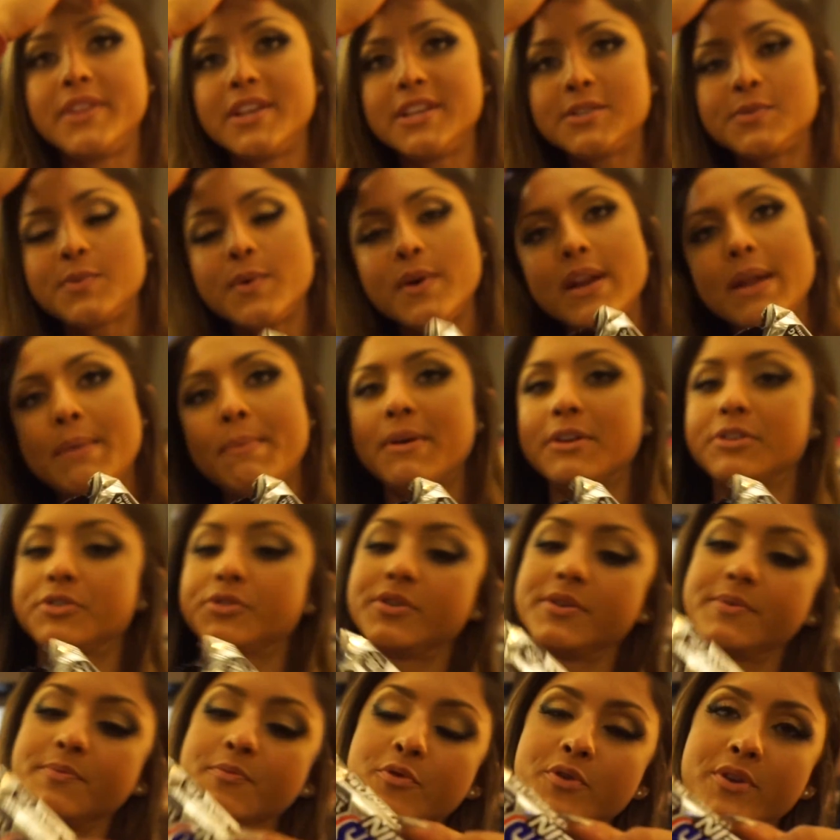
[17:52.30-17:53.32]
This one I'm
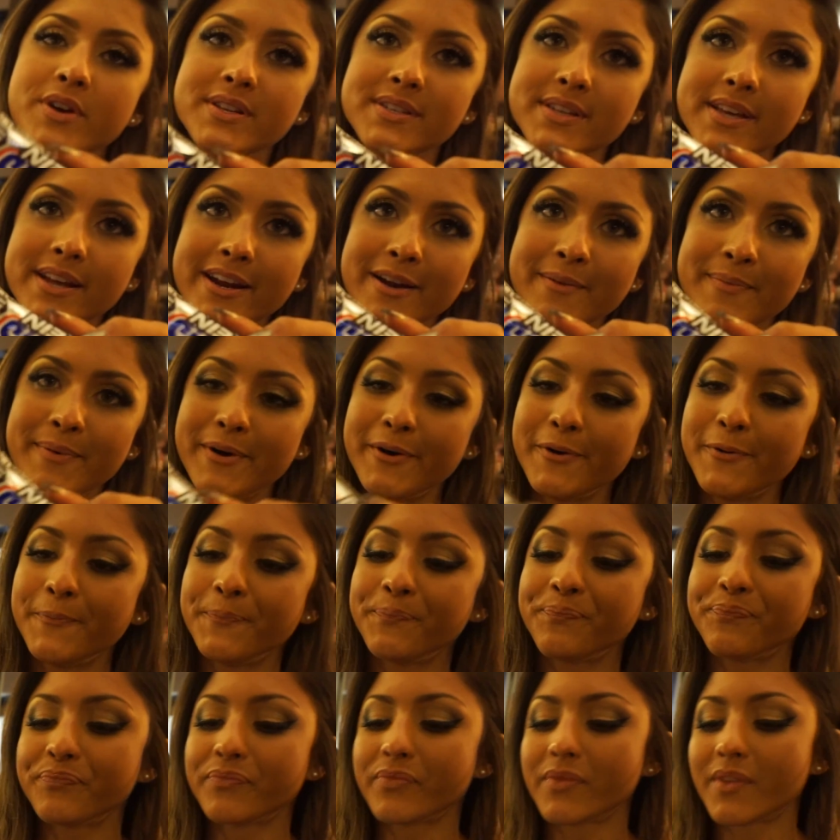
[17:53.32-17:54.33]
actually more excited about
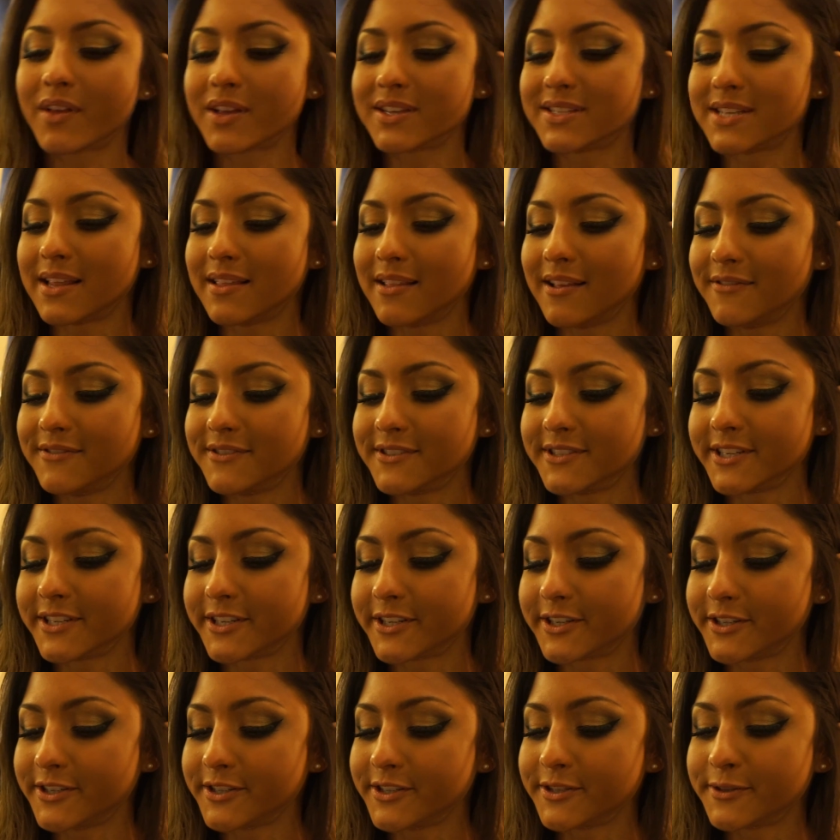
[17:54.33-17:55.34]
because I love
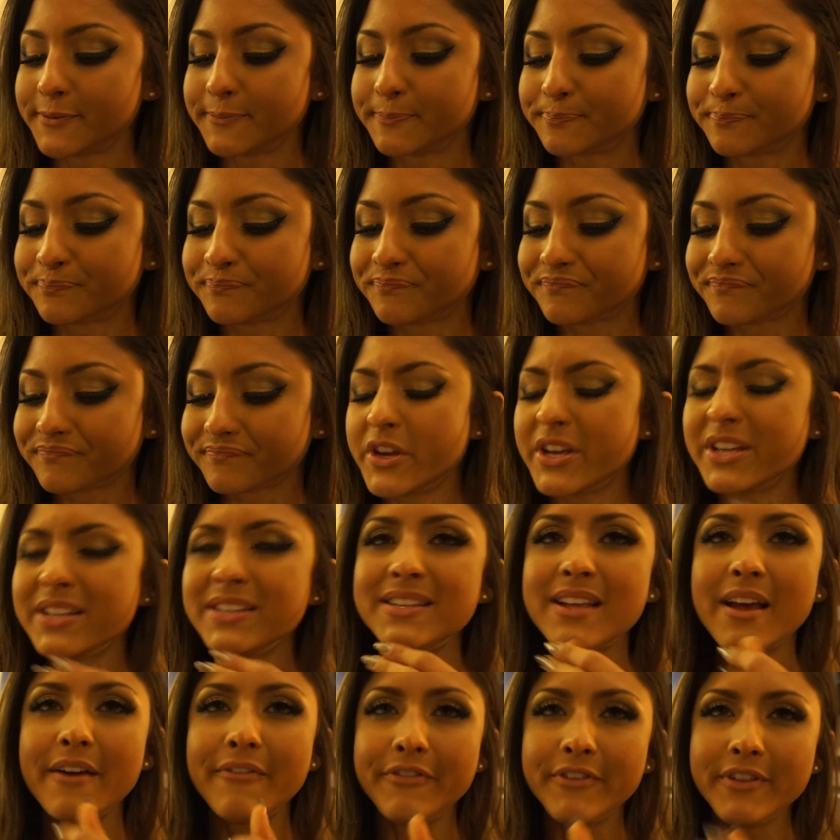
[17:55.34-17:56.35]
Snickers. You
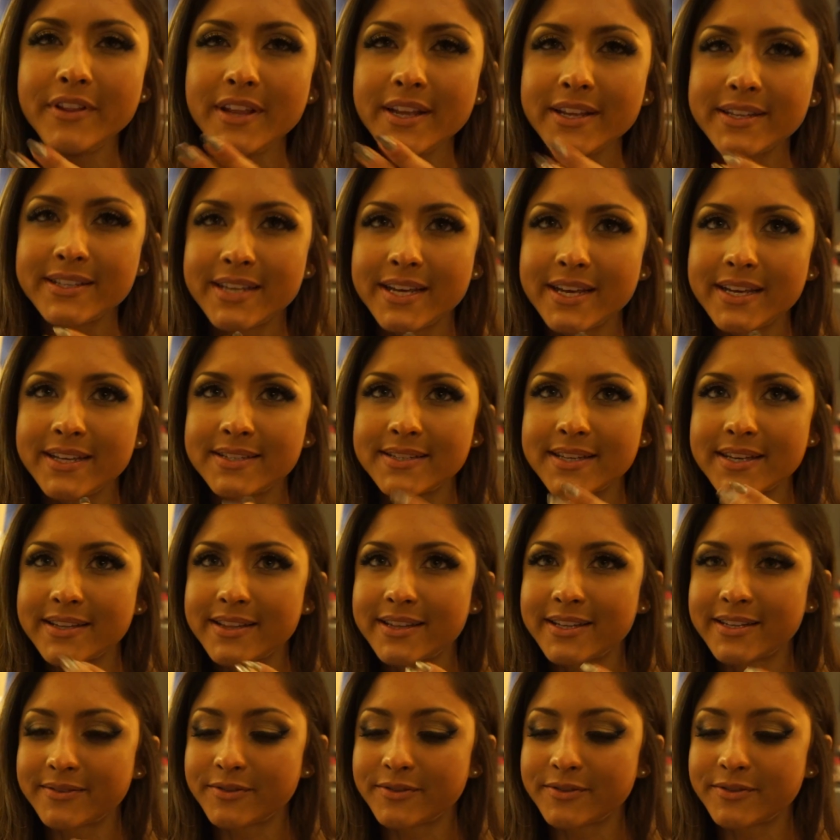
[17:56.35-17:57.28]
can definitely like, taste like the